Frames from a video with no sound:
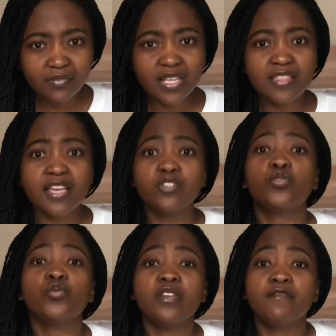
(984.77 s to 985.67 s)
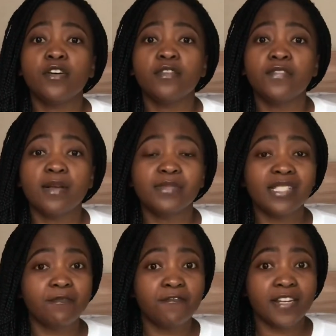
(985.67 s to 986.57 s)
they do involve
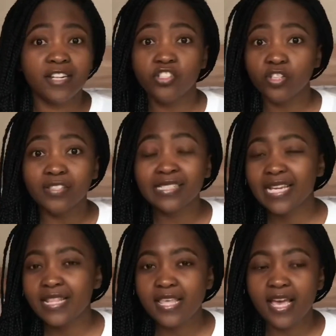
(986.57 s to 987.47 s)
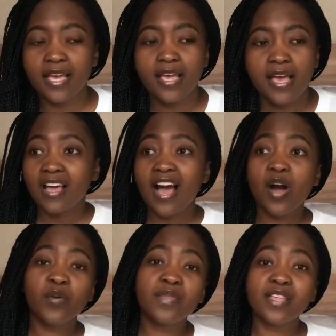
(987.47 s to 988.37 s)
some financials in there. I
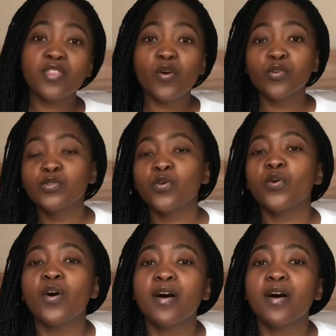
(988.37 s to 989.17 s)
hope that they also